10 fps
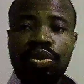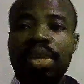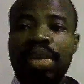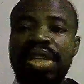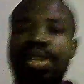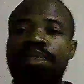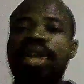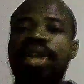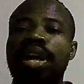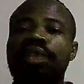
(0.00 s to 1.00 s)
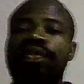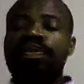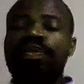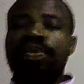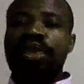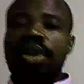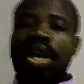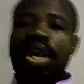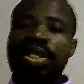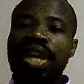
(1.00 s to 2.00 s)
to please himself.
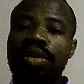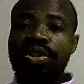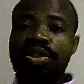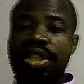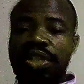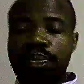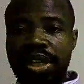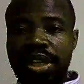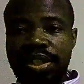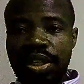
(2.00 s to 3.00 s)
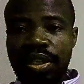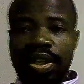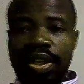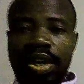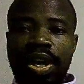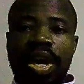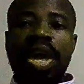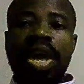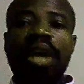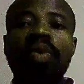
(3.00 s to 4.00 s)
And that was displeasing.
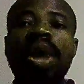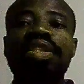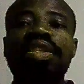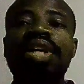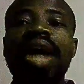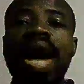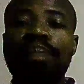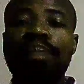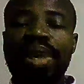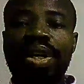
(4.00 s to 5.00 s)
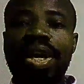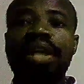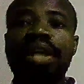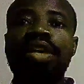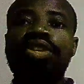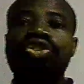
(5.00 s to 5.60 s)
And one thing happened, and he